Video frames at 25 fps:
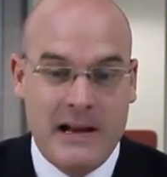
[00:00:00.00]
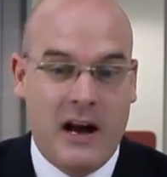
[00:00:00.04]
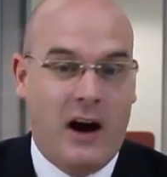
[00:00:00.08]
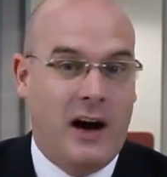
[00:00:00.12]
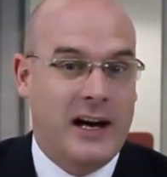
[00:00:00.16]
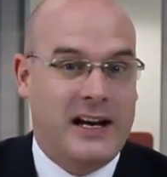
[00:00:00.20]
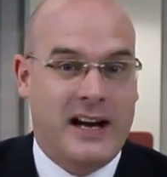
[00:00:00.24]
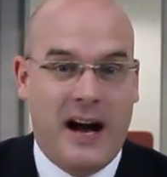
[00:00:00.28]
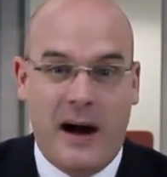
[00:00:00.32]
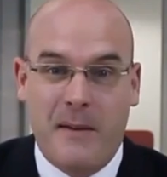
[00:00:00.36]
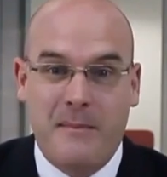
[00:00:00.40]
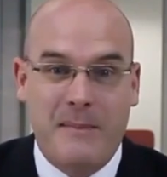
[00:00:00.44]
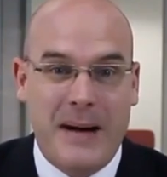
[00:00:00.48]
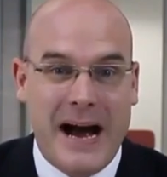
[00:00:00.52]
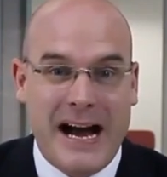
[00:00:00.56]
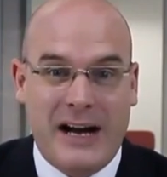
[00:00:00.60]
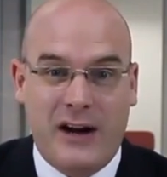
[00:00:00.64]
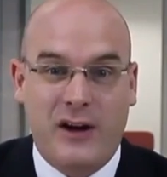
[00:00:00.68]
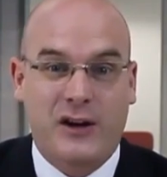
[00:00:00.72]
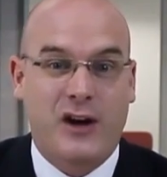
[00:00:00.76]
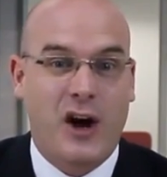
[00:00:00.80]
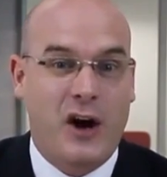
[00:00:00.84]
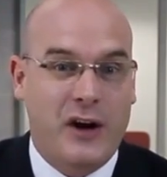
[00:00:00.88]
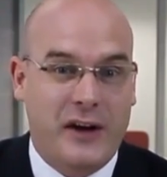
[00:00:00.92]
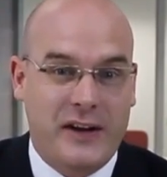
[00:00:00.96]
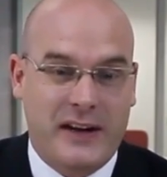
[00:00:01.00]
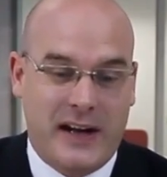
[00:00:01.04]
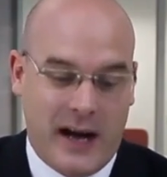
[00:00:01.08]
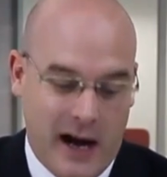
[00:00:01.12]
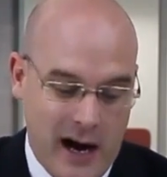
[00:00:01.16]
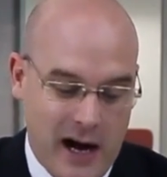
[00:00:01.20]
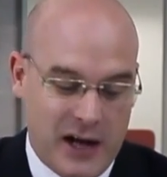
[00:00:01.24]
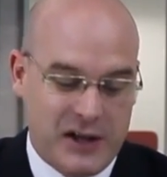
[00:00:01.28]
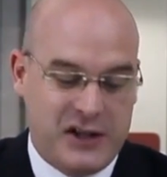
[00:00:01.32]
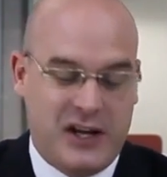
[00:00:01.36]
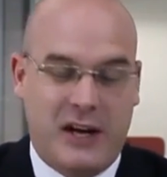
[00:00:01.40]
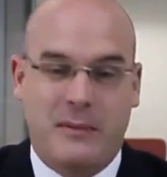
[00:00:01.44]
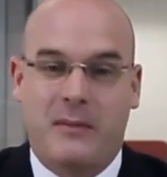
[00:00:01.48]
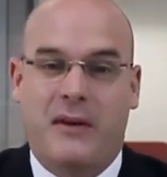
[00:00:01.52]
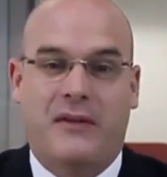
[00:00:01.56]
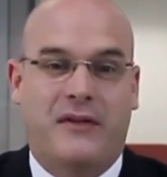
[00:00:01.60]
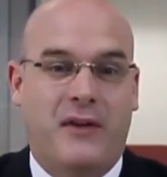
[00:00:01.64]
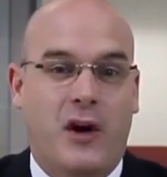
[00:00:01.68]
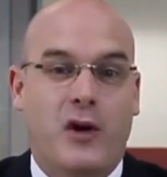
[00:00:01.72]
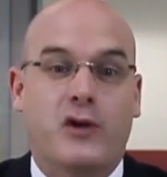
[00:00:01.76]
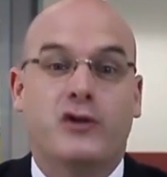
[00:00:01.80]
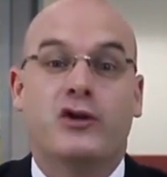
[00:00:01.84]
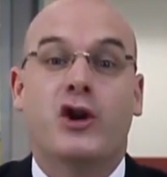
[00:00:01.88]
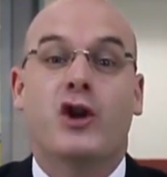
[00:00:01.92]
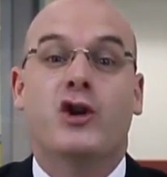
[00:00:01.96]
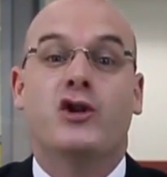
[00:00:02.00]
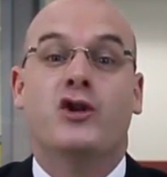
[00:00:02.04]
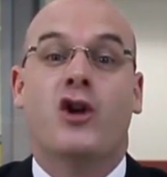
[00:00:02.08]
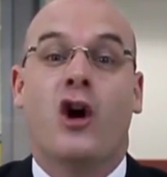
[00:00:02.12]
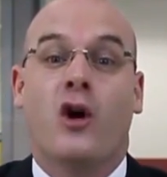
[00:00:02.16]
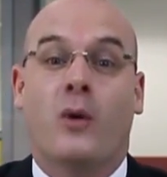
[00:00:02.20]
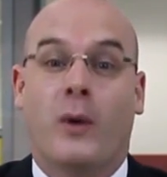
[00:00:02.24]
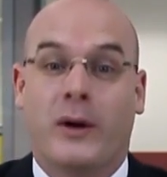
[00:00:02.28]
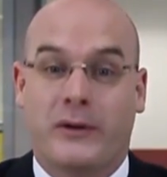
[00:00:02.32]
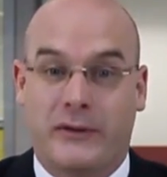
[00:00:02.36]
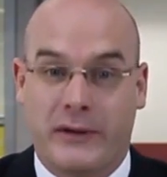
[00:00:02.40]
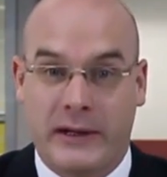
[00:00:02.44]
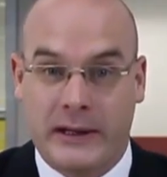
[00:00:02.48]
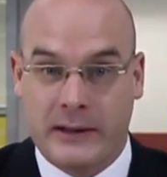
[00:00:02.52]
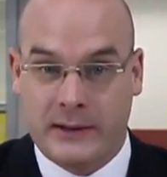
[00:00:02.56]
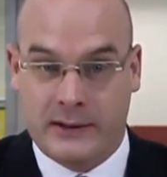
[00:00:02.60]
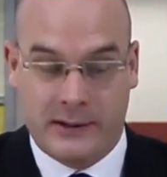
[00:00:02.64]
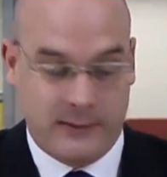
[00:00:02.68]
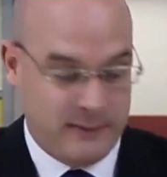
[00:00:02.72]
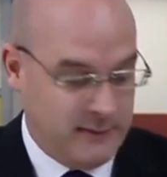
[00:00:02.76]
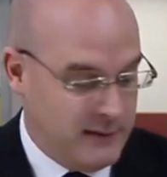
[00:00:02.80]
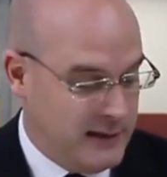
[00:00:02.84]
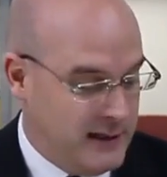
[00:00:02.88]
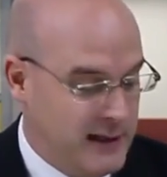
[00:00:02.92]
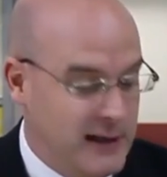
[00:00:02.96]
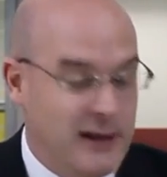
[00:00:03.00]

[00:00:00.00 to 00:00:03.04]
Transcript: I come back, I go to the car, check my phone, no one rings.